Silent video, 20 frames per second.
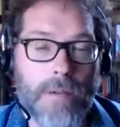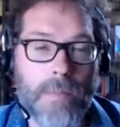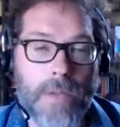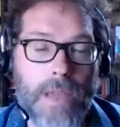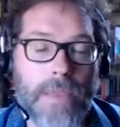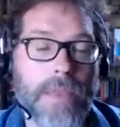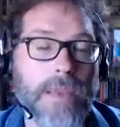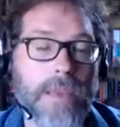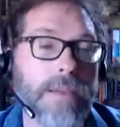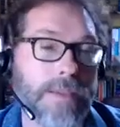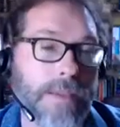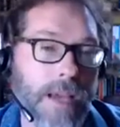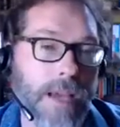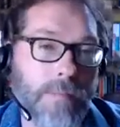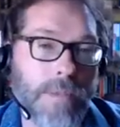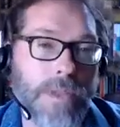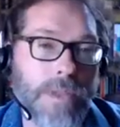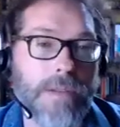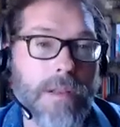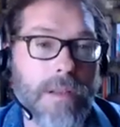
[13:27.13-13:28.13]
And I think this
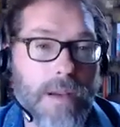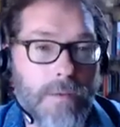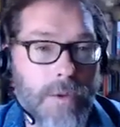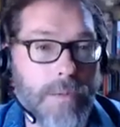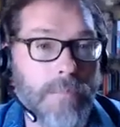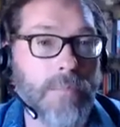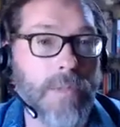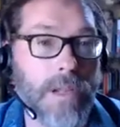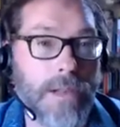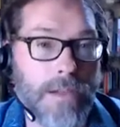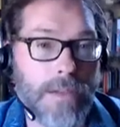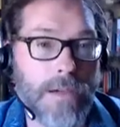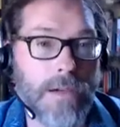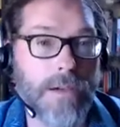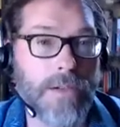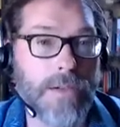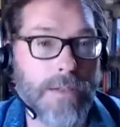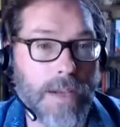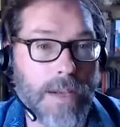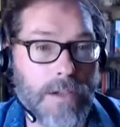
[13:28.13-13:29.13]
happens a lot with
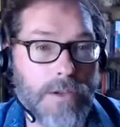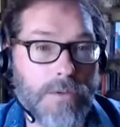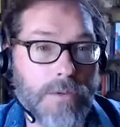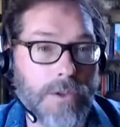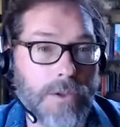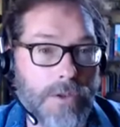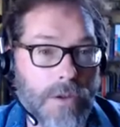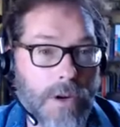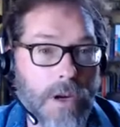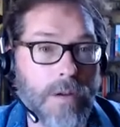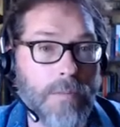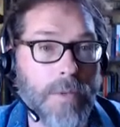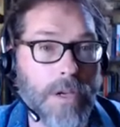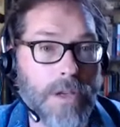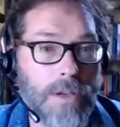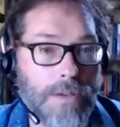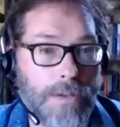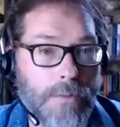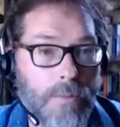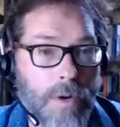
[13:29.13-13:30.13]
military sexual trauma
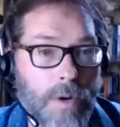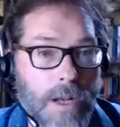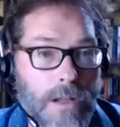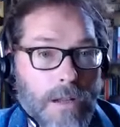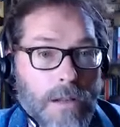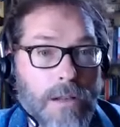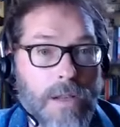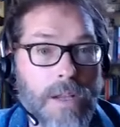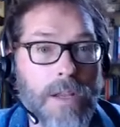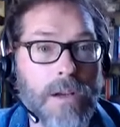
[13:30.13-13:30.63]
as well,